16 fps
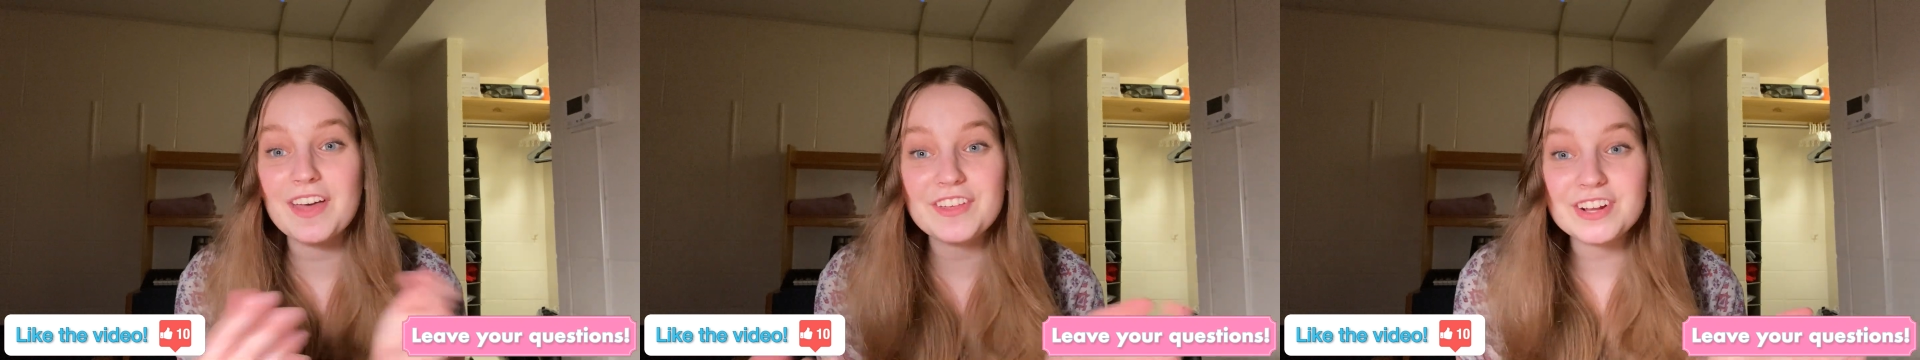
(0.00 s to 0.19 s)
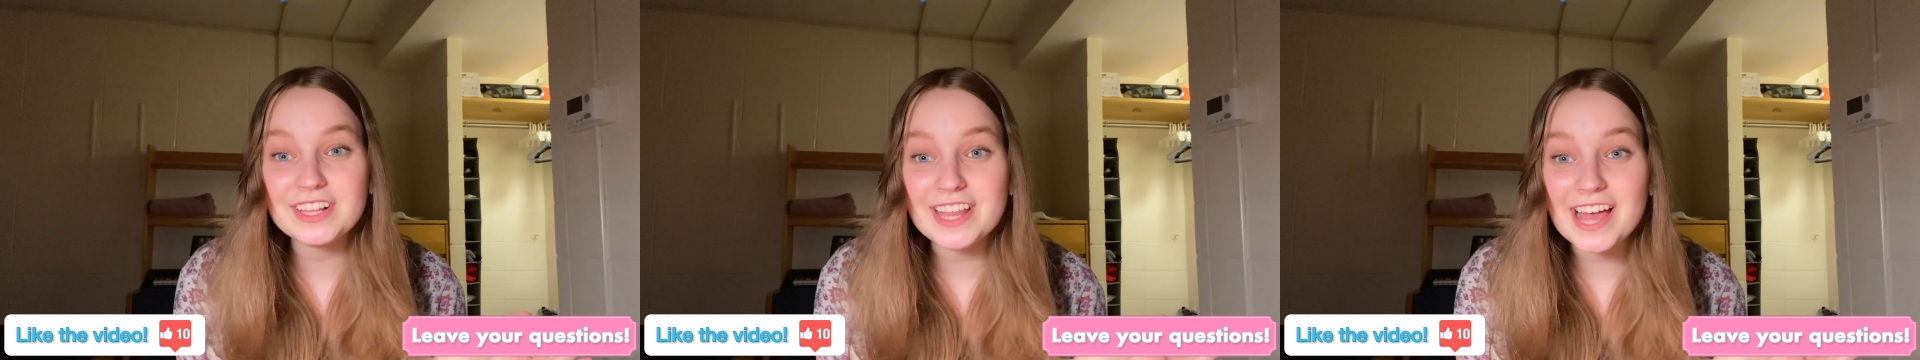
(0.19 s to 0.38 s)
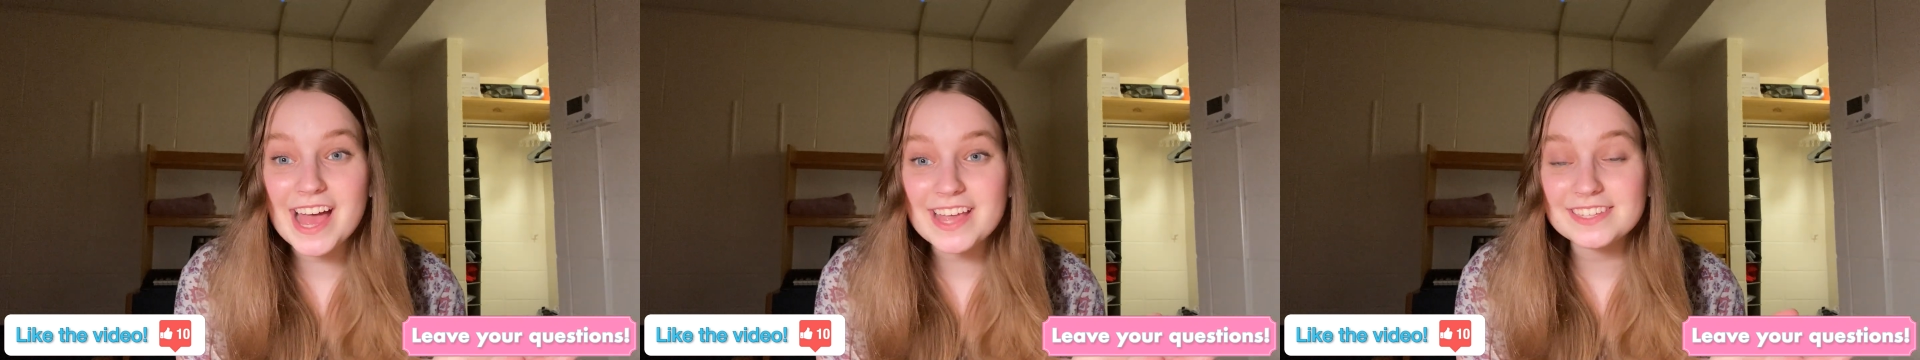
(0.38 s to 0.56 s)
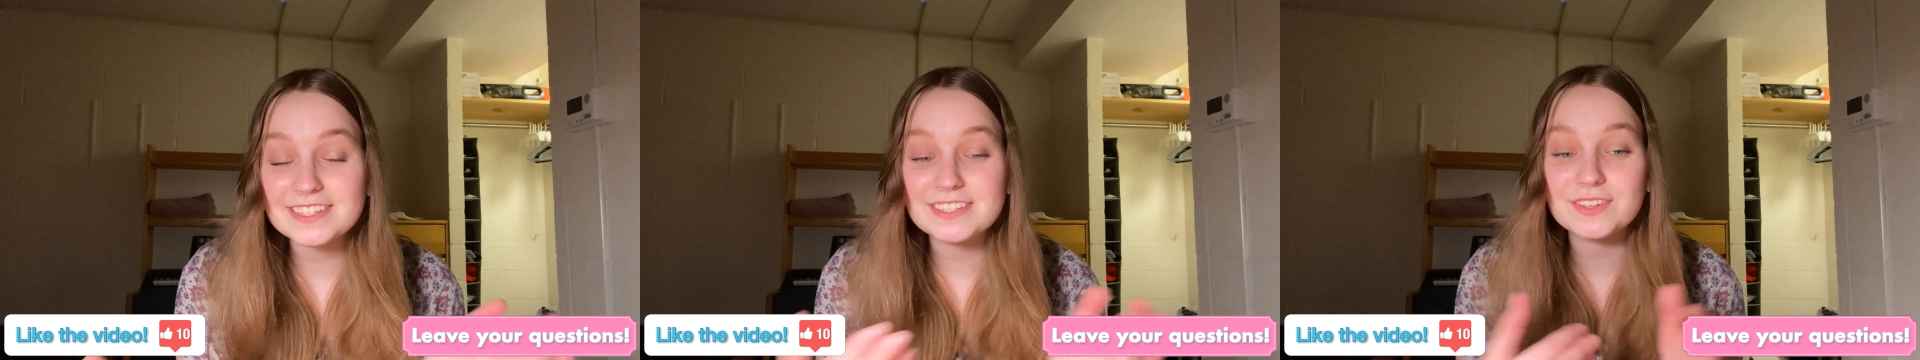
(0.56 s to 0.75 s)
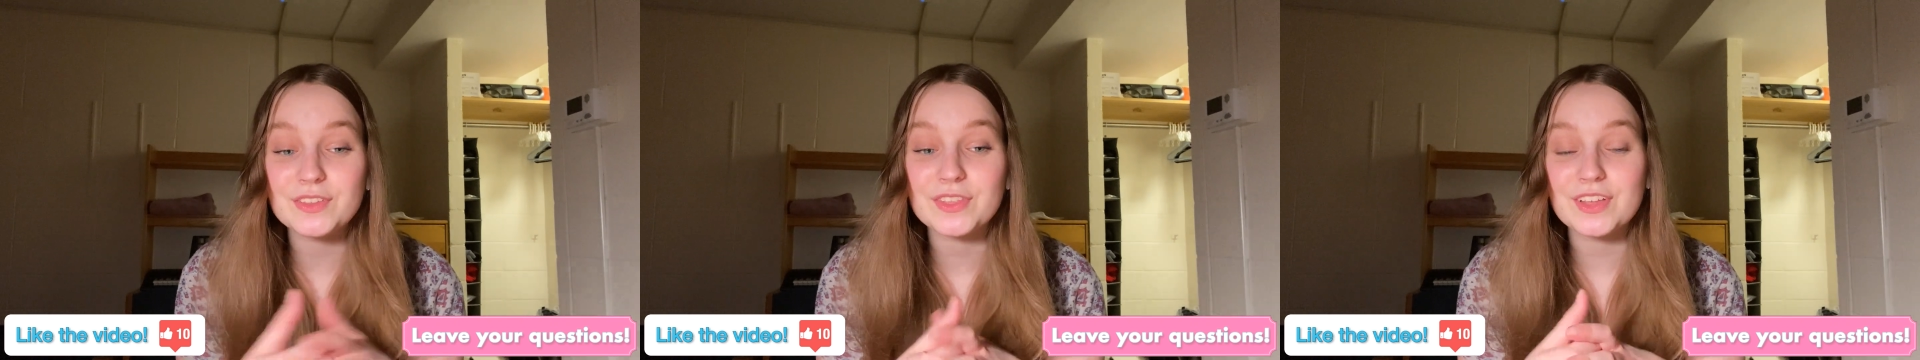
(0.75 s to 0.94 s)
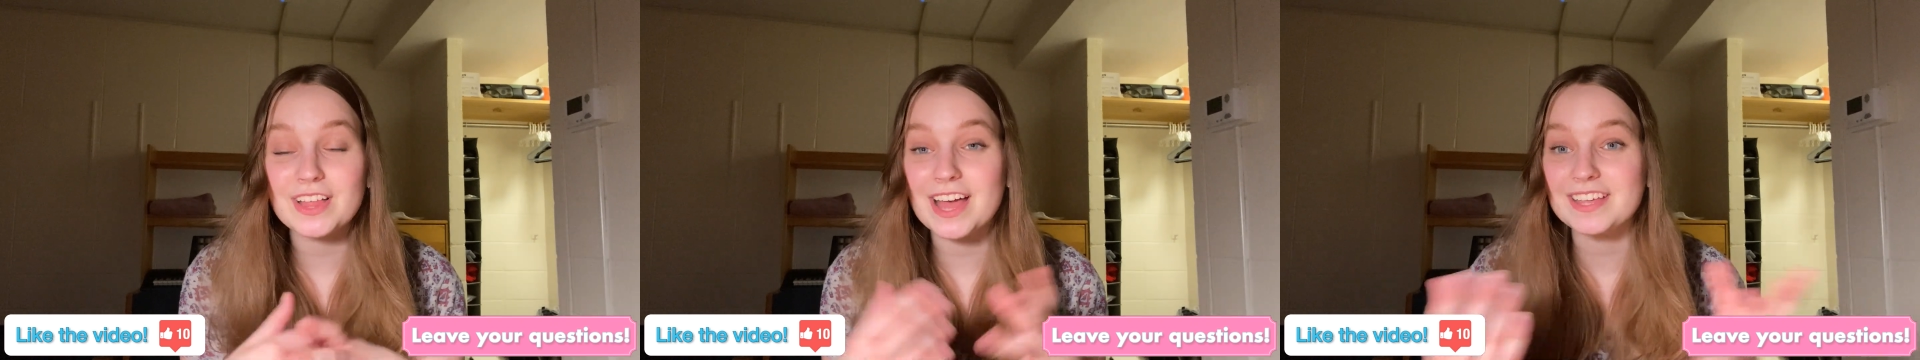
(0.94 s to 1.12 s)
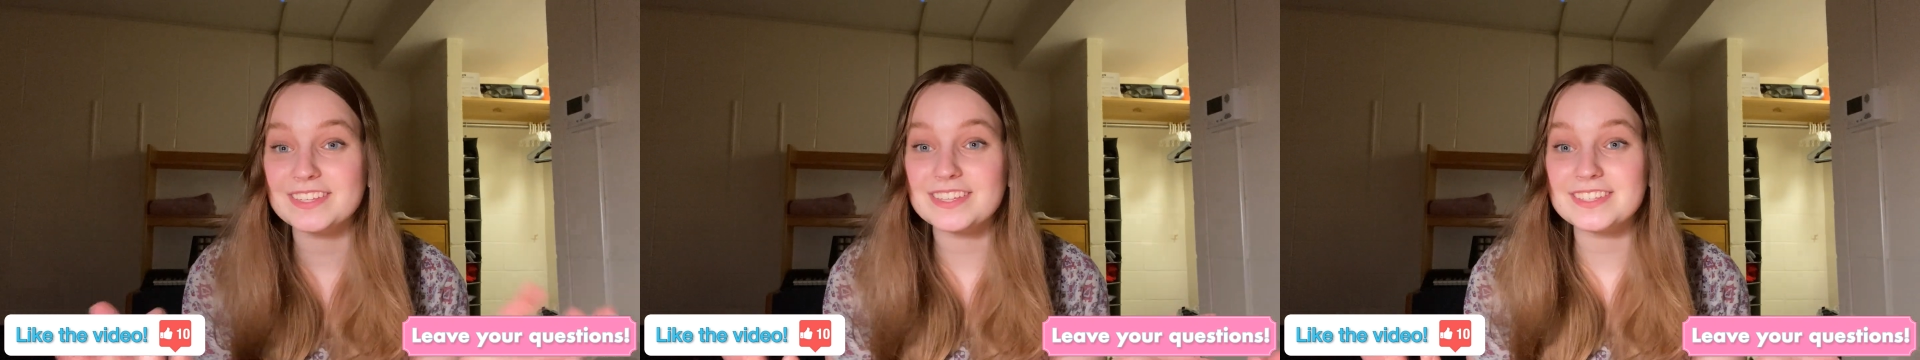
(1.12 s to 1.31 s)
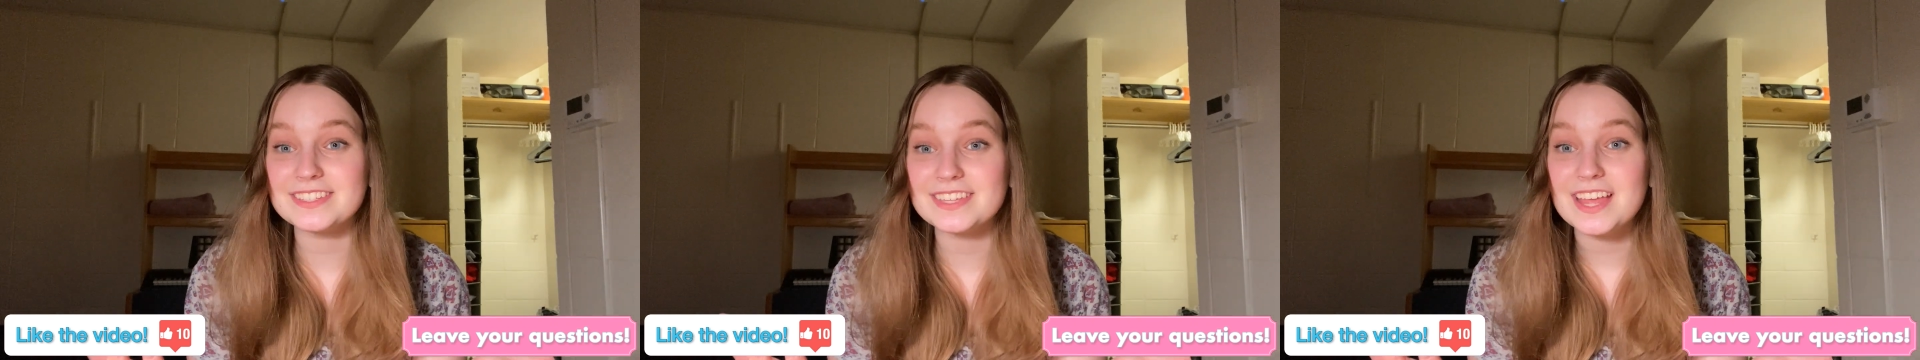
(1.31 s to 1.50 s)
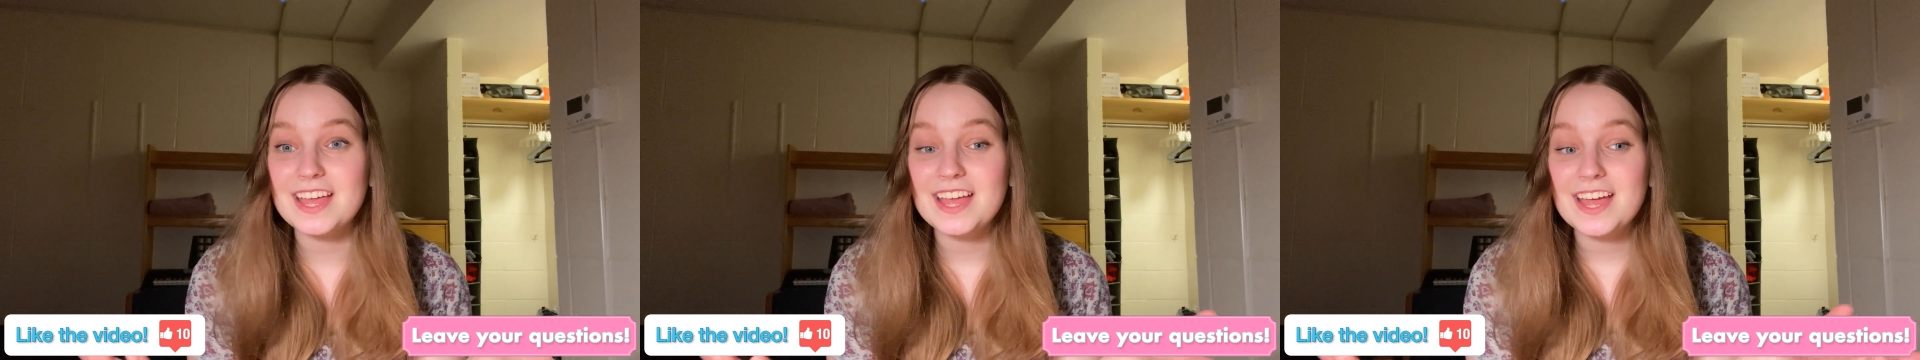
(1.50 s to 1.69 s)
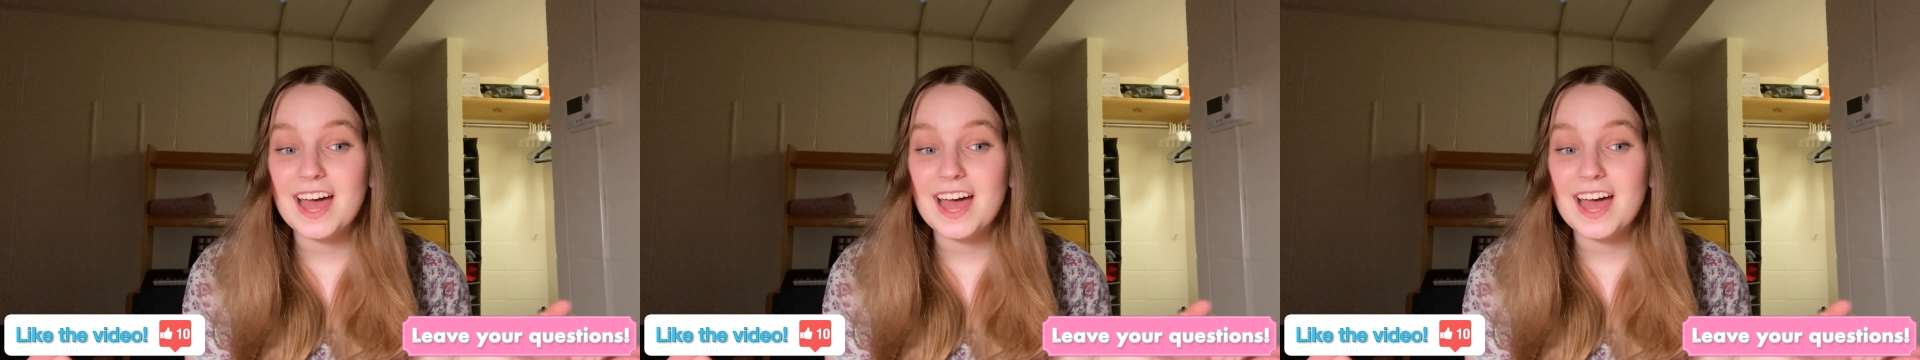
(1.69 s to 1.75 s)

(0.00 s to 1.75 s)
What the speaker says: other classes or the classes